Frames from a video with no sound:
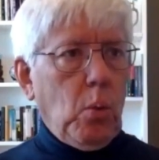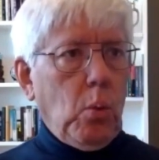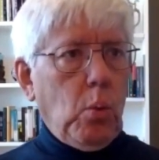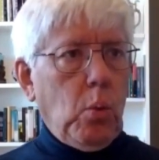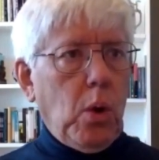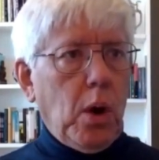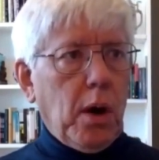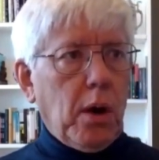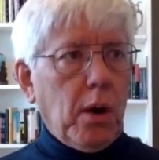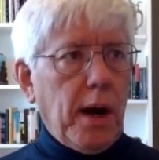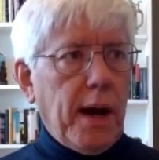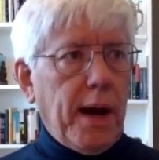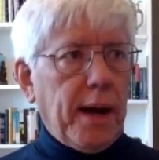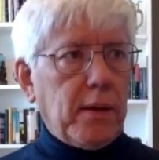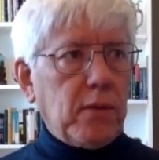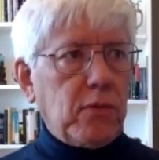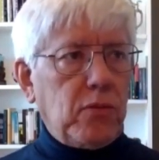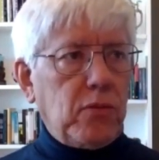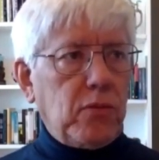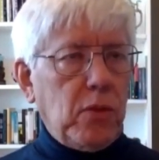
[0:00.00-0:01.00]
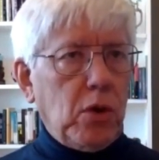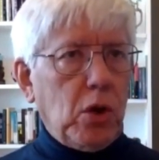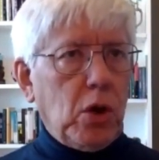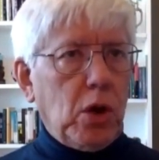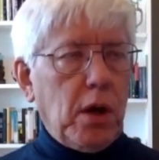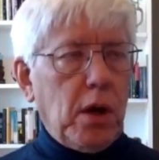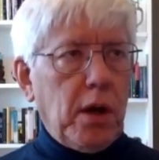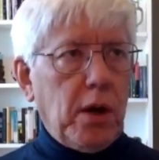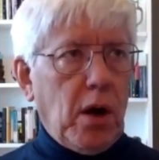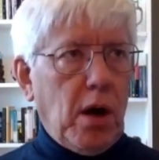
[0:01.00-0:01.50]
whereas
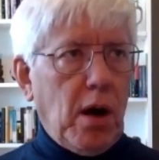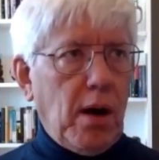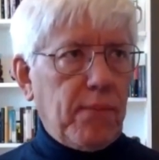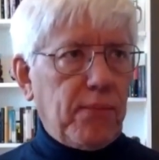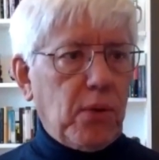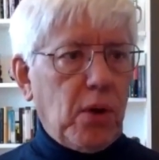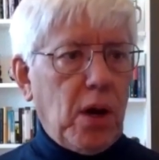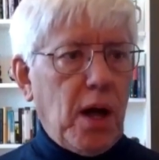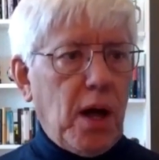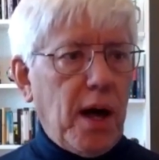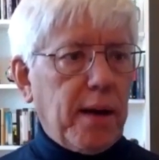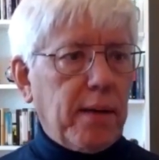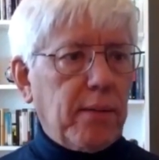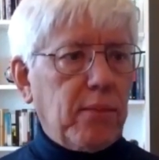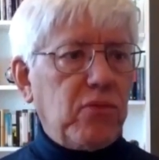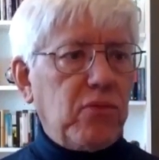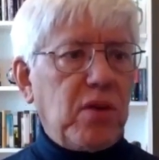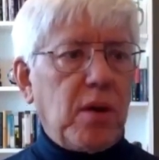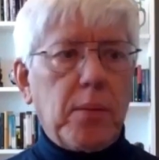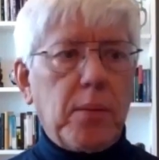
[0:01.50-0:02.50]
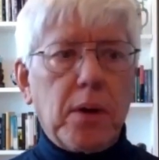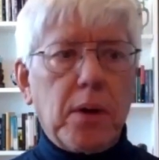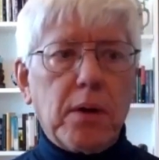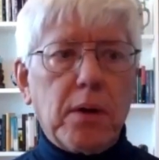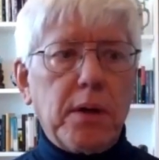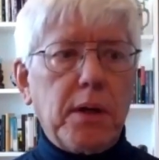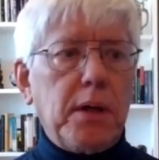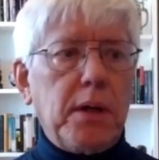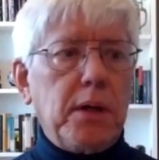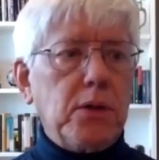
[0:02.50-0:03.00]
an awful lot of
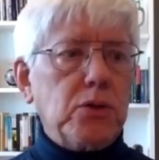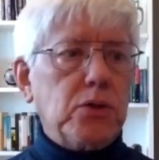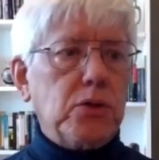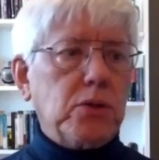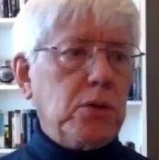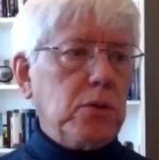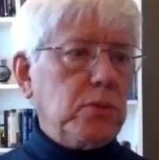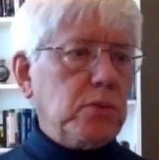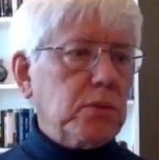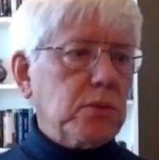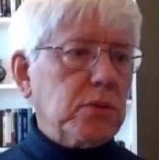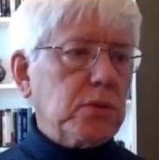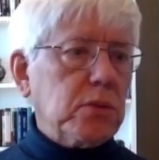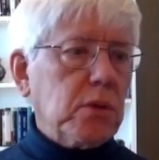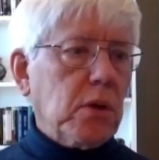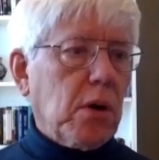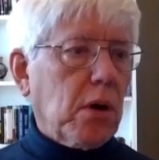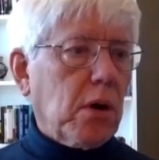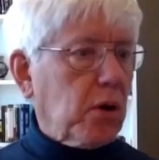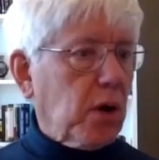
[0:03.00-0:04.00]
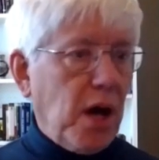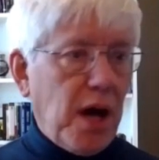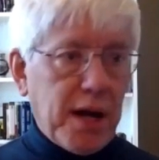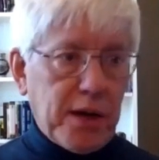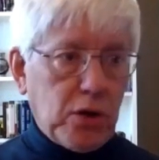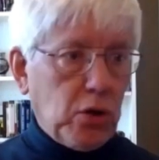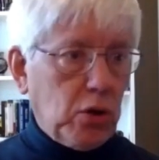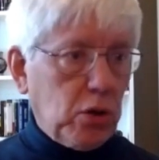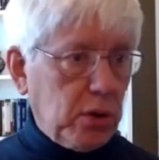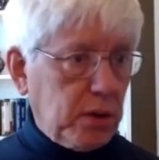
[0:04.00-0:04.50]
seminary students are
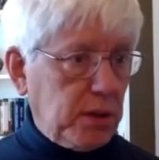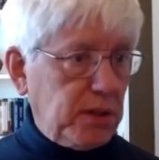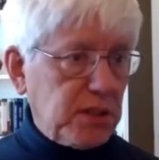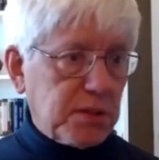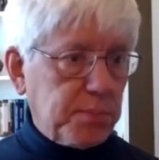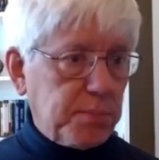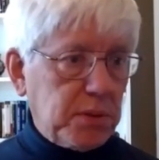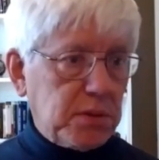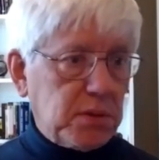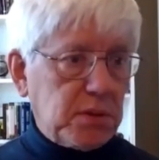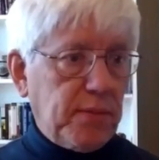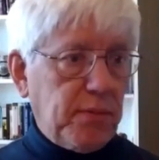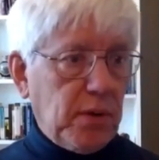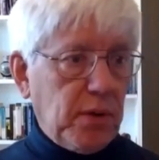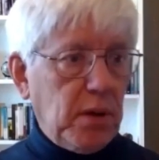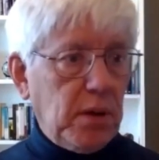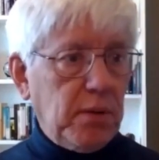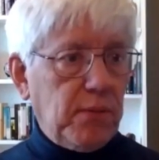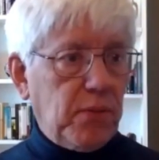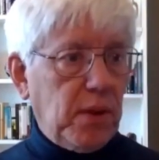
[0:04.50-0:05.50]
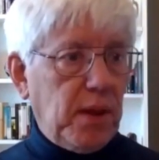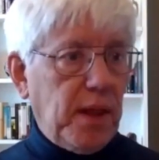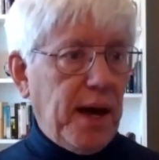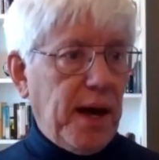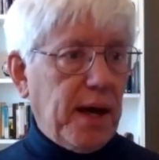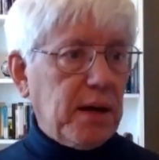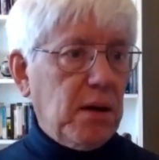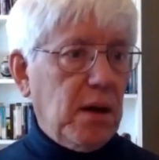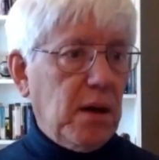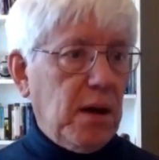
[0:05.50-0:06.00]
not looking specifically for
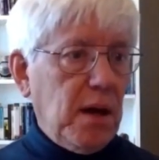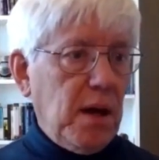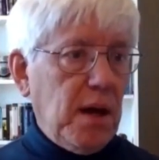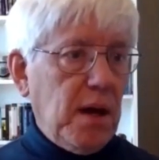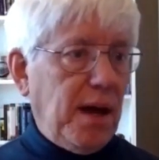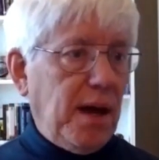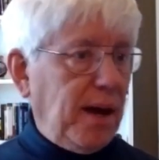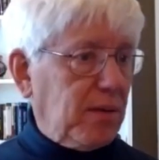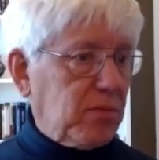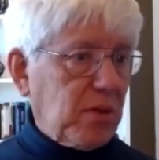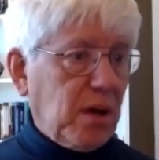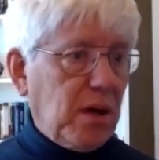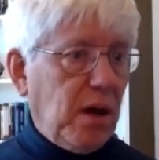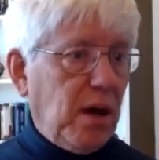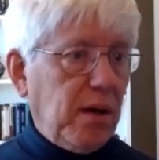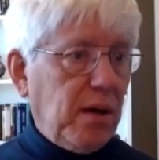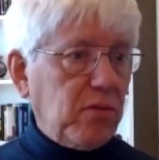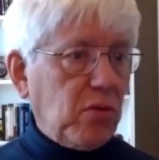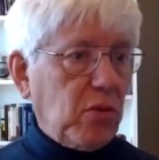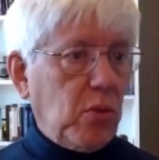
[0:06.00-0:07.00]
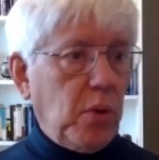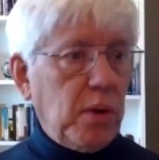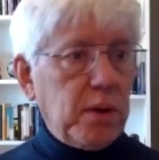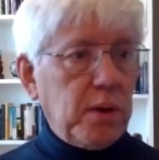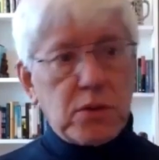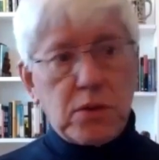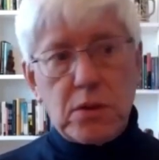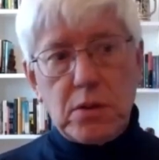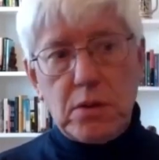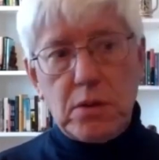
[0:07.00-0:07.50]
that, and as a
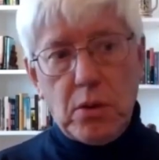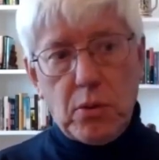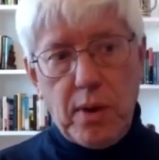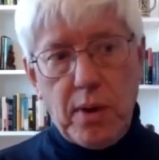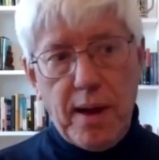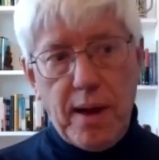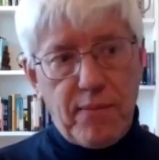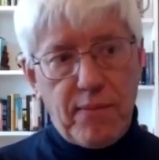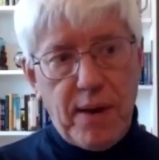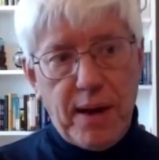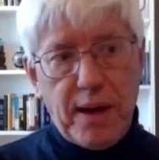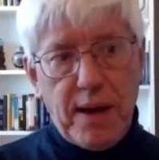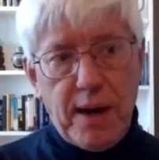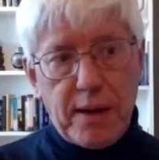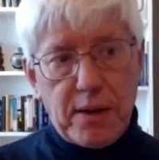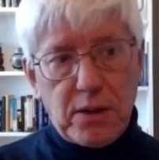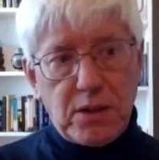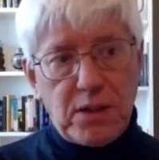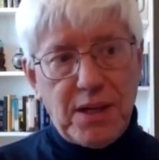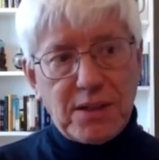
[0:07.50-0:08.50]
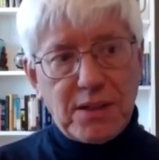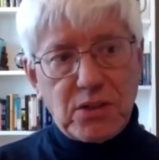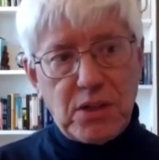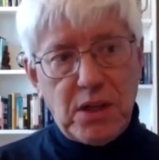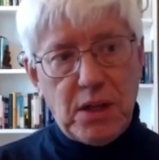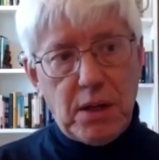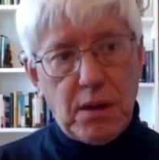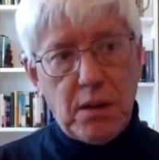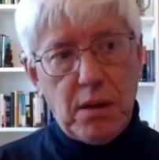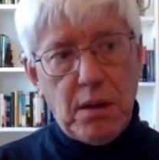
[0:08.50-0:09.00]
consequence, don't have that kind of
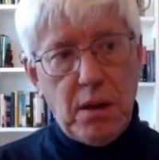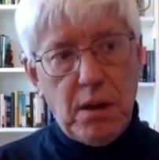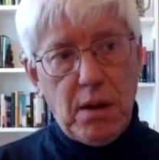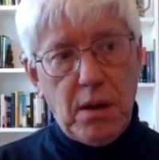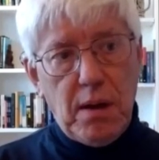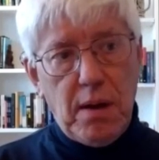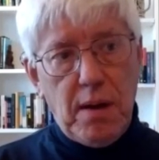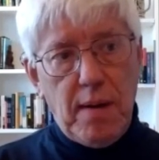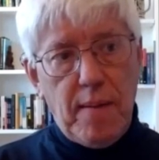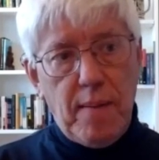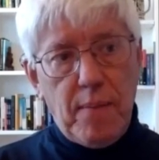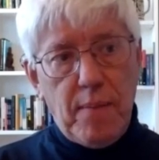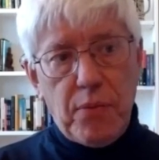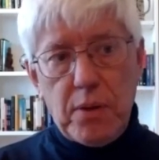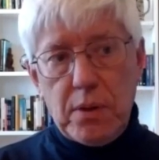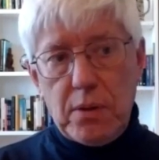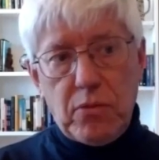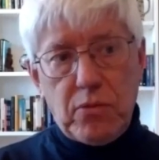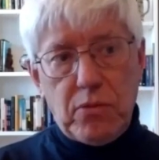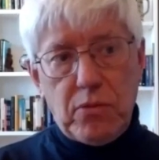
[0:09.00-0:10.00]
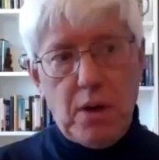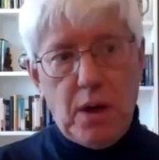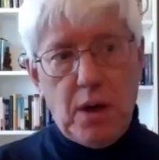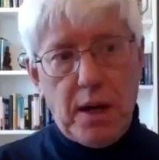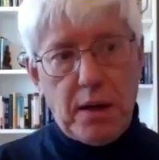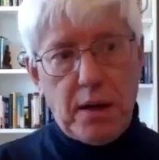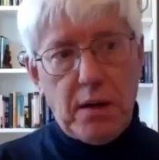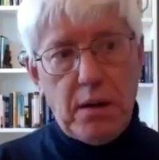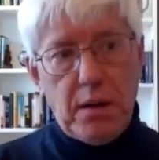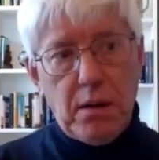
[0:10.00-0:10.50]
testing that is
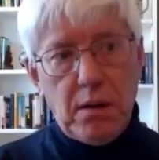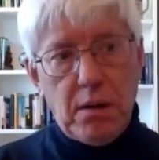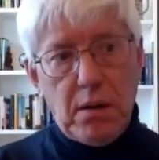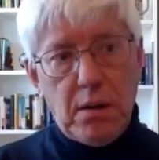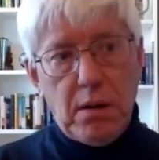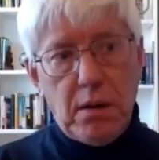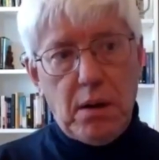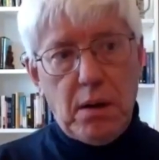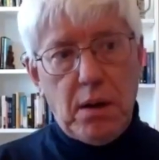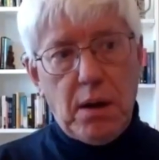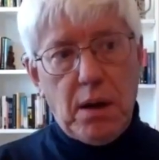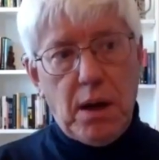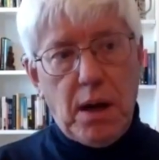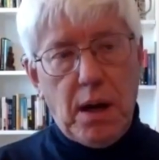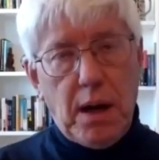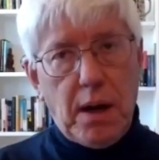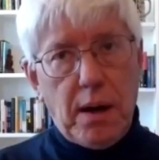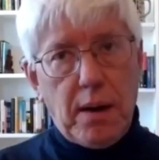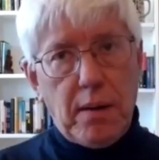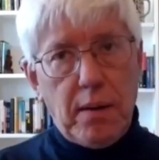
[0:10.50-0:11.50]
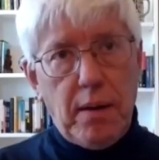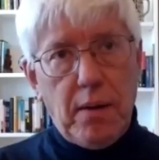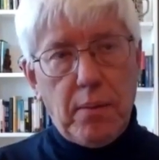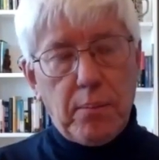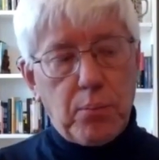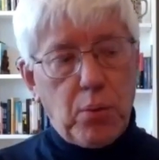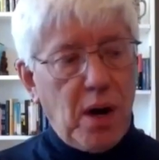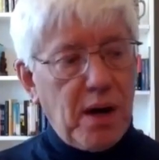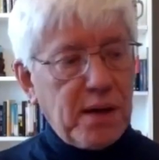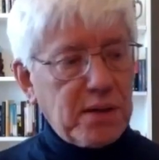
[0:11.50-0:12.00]
done
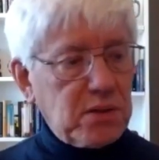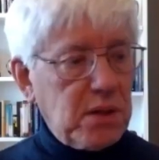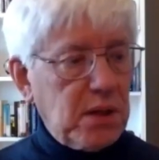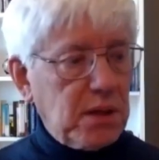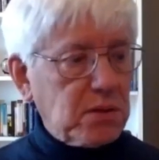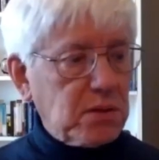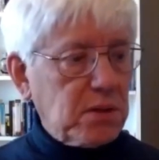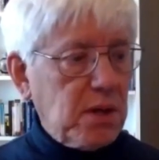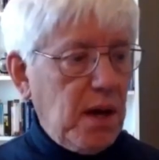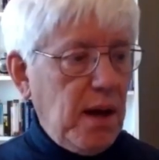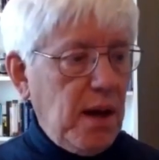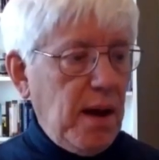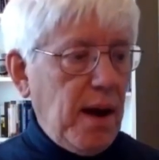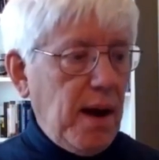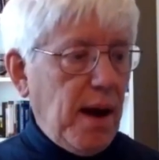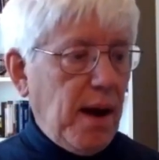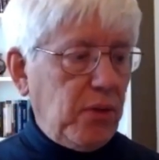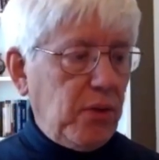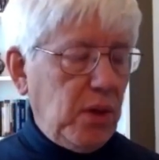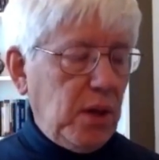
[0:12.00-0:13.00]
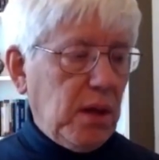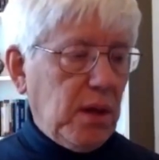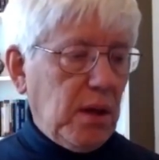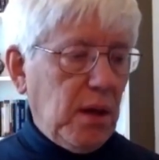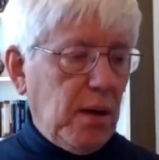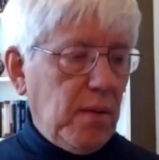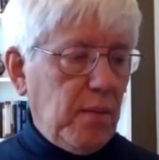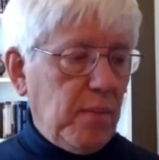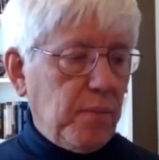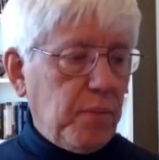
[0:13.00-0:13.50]
in process. I think,
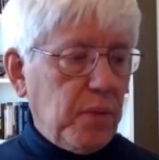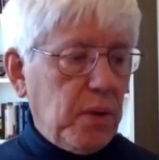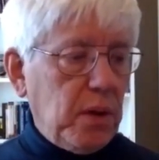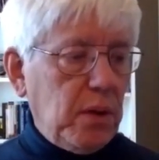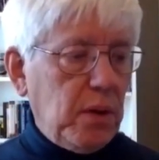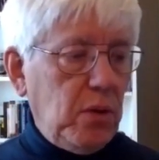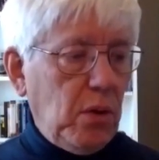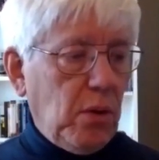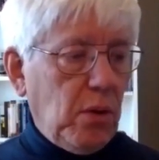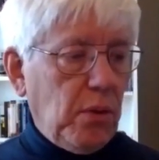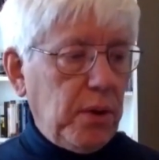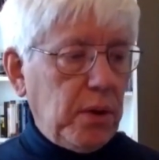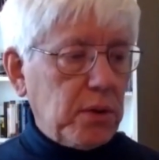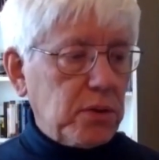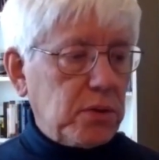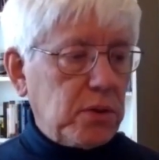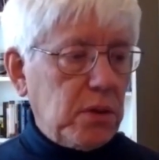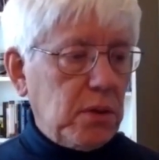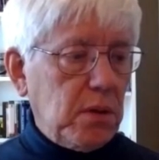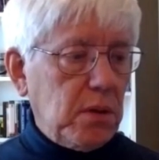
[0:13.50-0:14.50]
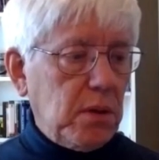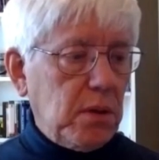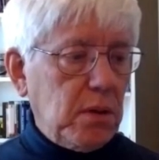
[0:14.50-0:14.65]
there's,